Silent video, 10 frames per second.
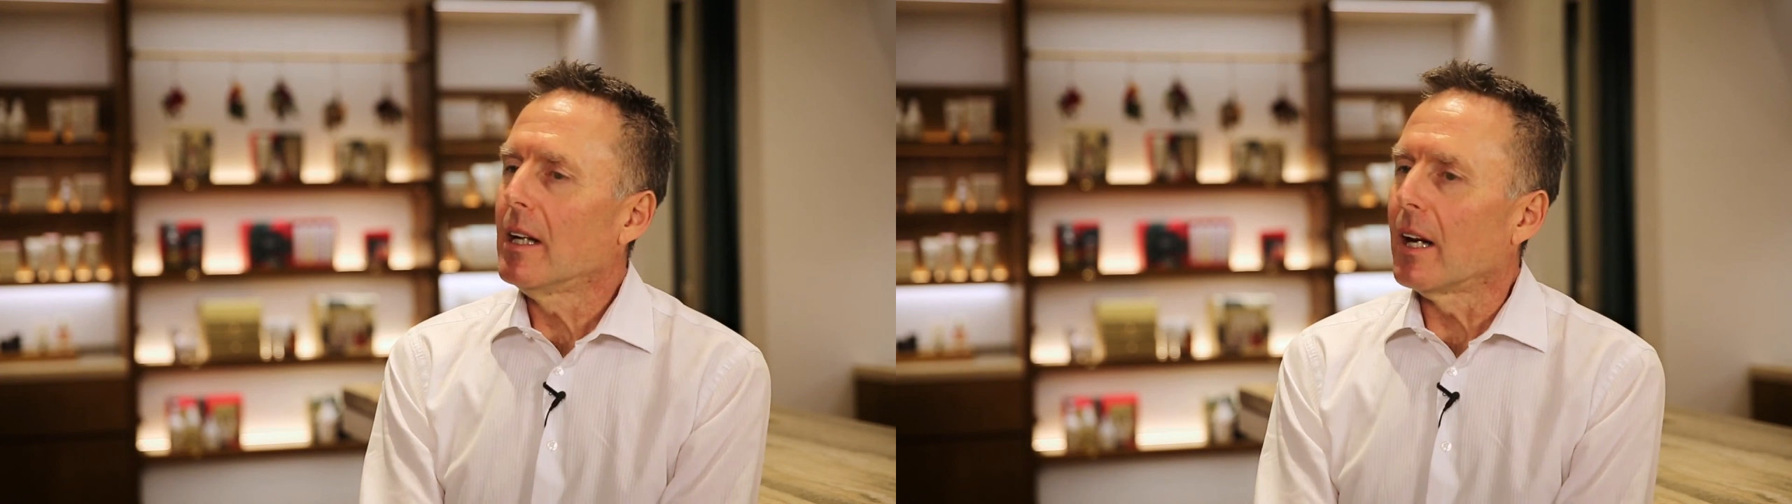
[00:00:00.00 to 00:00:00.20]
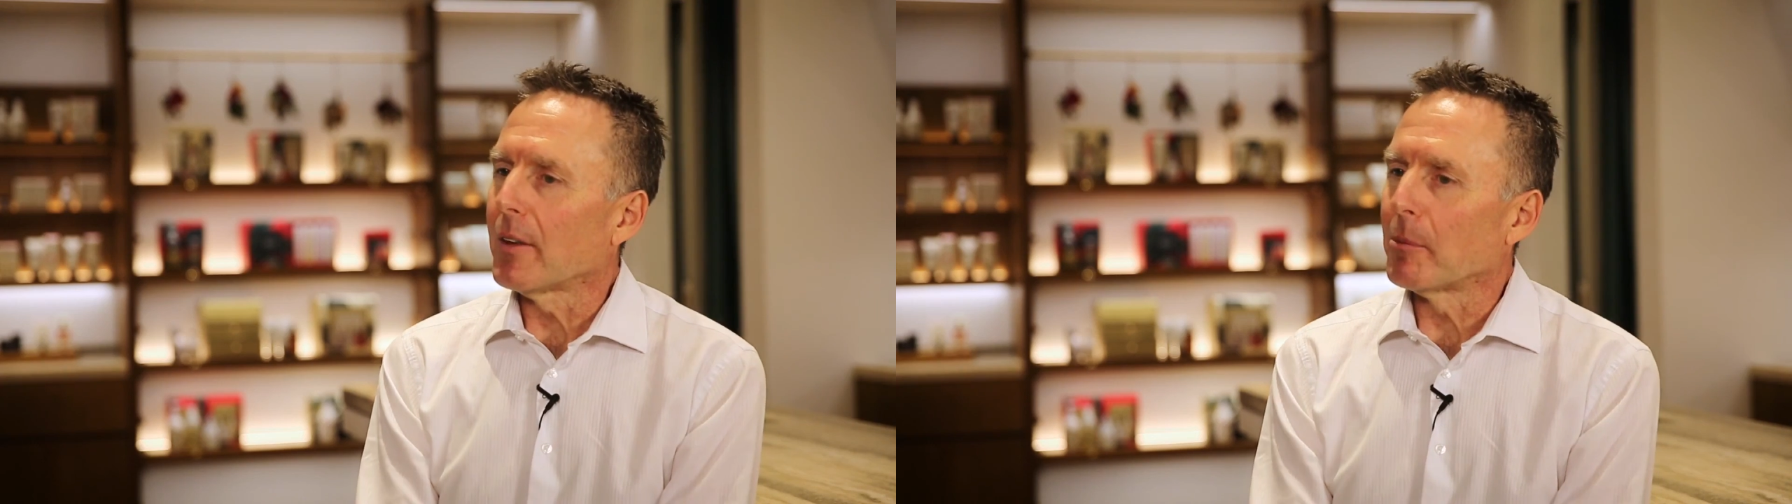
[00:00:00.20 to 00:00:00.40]

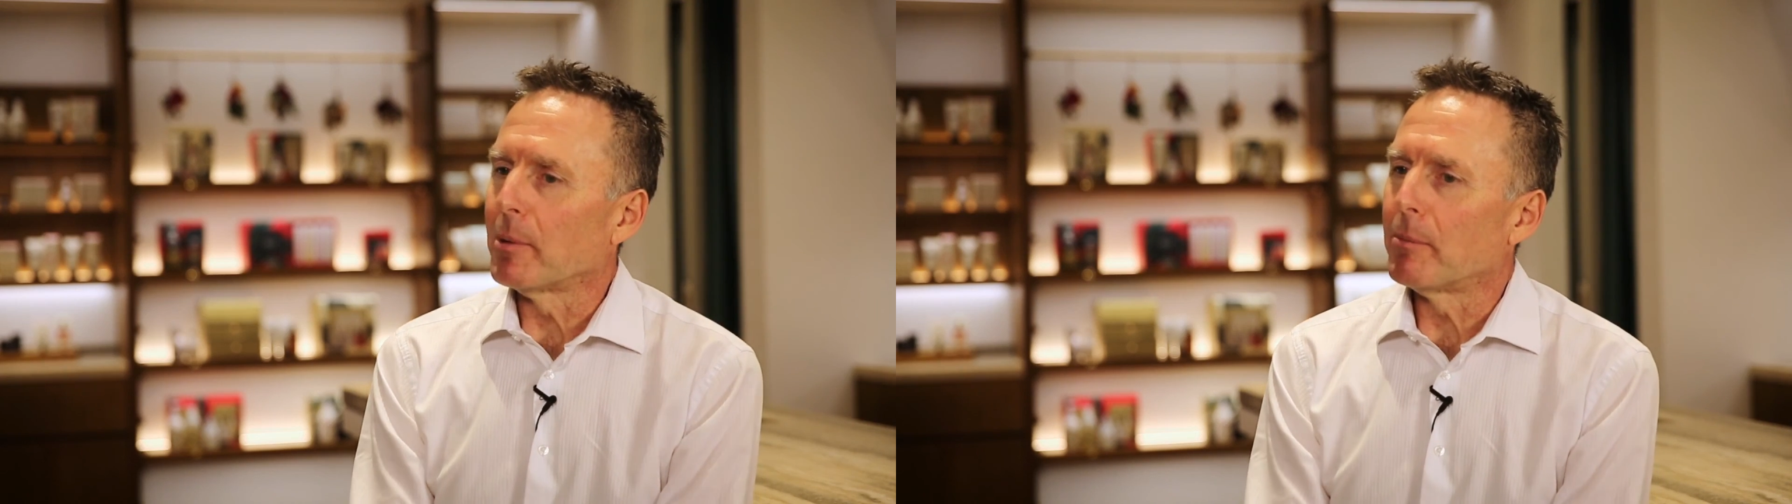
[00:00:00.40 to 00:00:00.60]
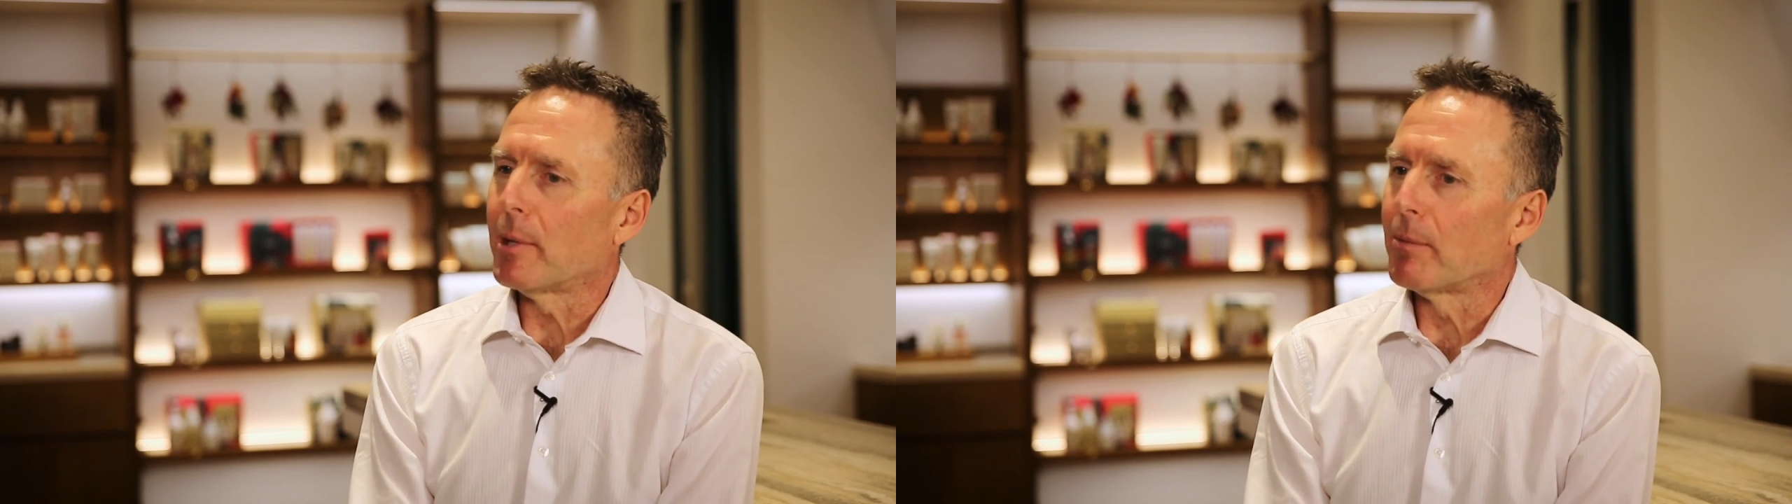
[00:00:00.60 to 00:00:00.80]
I
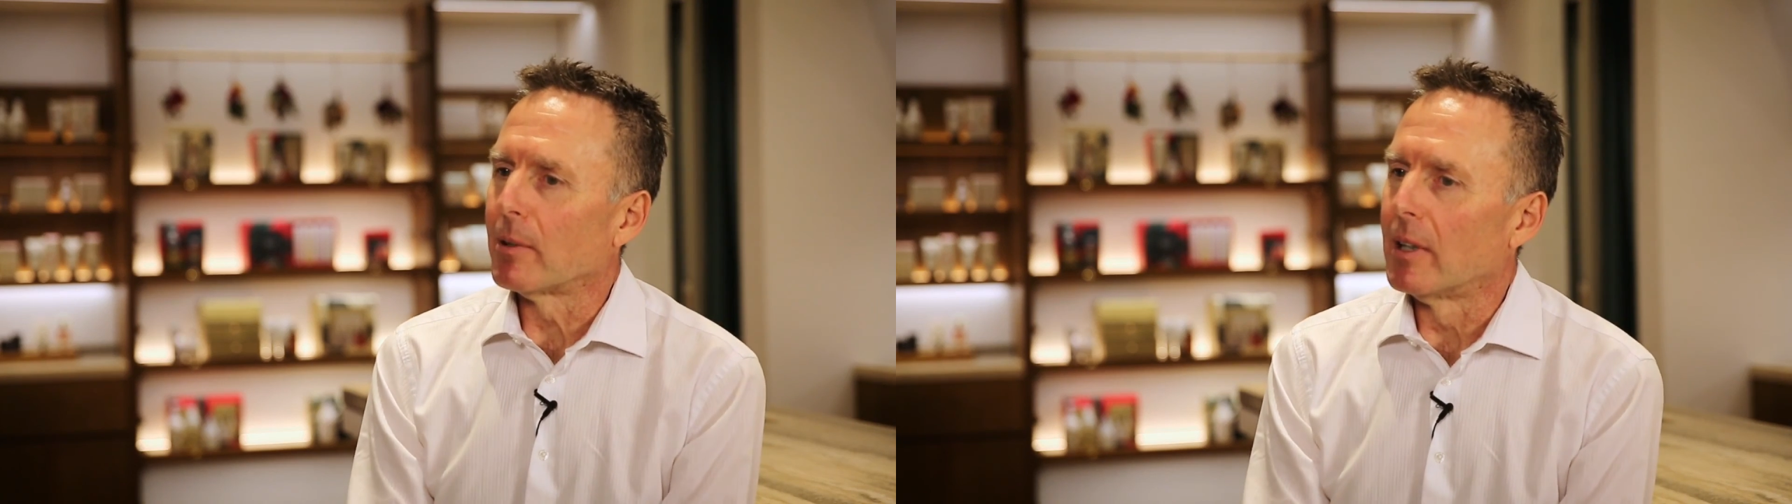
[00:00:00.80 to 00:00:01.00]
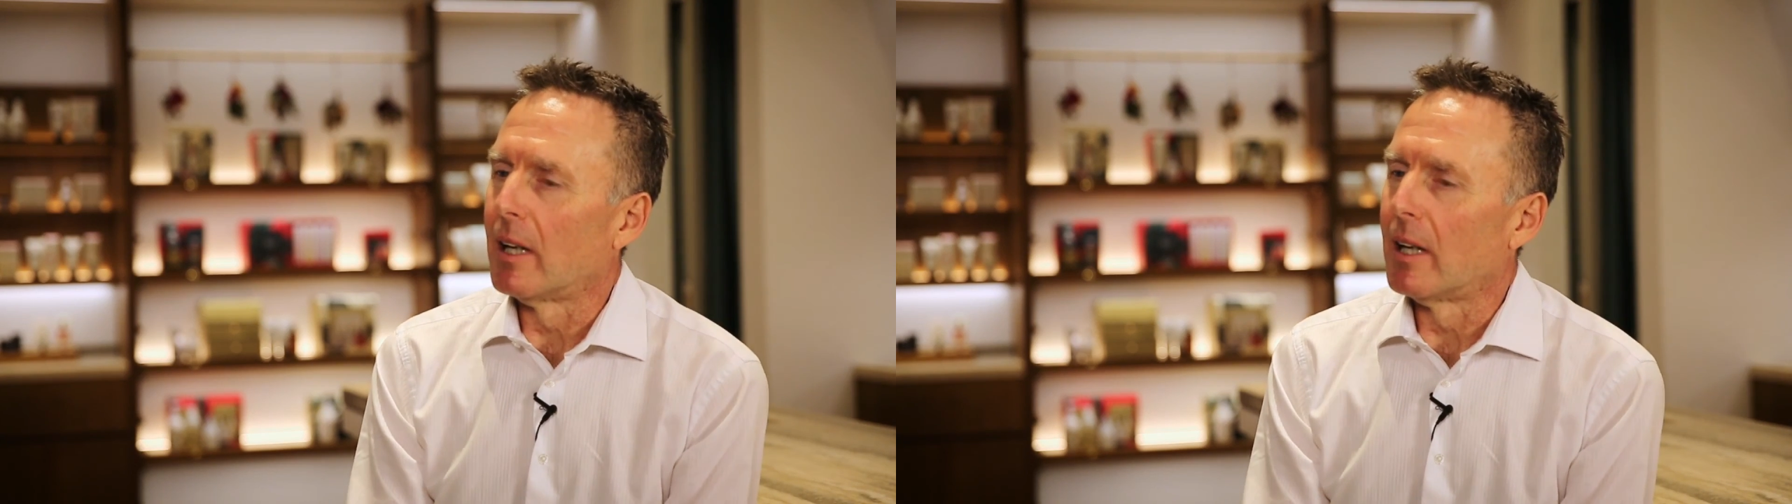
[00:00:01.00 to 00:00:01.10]
think people